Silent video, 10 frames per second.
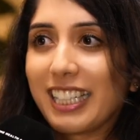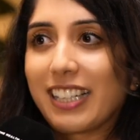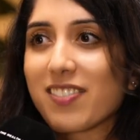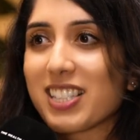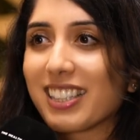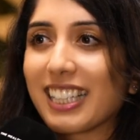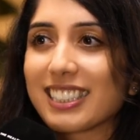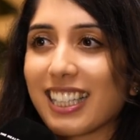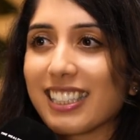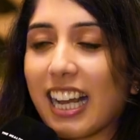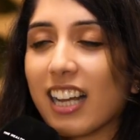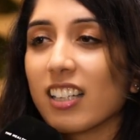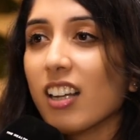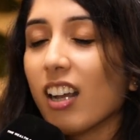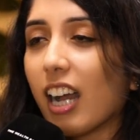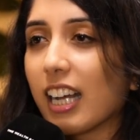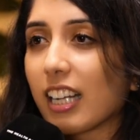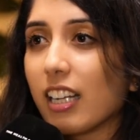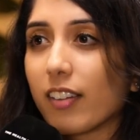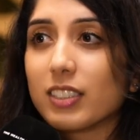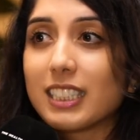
leaves and things like that. And I love